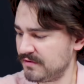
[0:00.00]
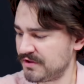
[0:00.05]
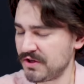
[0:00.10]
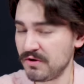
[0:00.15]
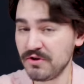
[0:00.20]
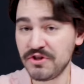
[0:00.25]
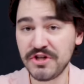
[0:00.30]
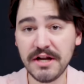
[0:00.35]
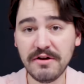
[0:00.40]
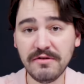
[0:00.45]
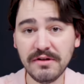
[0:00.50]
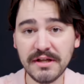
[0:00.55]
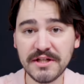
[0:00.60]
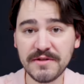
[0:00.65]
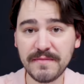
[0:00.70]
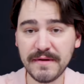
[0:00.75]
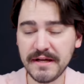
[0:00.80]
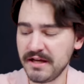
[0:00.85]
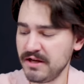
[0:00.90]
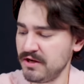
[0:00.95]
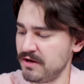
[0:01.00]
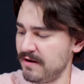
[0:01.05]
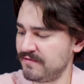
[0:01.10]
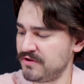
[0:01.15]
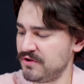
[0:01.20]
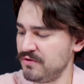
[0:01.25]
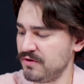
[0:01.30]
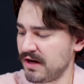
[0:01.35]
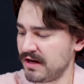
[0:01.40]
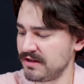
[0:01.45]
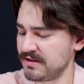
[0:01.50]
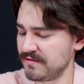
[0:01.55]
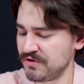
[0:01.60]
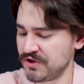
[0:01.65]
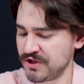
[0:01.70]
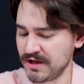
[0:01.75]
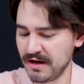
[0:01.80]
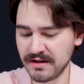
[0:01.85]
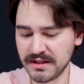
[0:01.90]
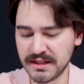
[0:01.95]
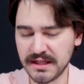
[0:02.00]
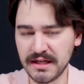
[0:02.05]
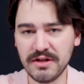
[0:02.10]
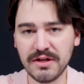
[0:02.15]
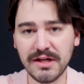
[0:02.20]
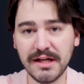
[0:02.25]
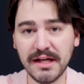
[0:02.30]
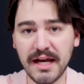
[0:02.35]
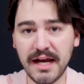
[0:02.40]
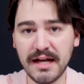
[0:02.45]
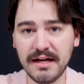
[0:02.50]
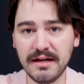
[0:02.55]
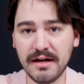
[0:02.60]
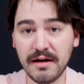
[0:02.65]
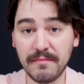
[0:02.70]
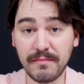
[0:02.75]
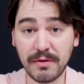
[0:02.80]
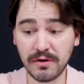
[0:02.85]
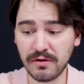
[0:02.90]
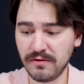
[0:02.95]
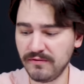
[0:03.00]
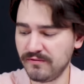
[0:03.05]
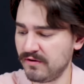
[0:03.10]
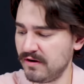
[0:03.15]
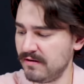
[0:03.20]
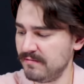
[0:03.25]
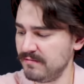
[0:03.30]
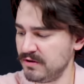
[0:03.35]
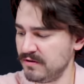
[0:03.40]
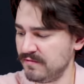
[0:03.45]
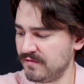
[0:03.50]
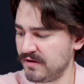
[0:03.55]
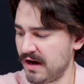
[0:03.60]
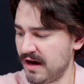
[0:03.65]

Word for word: So generally speaking, you have two kinds of shells that you can get a pearl from. You've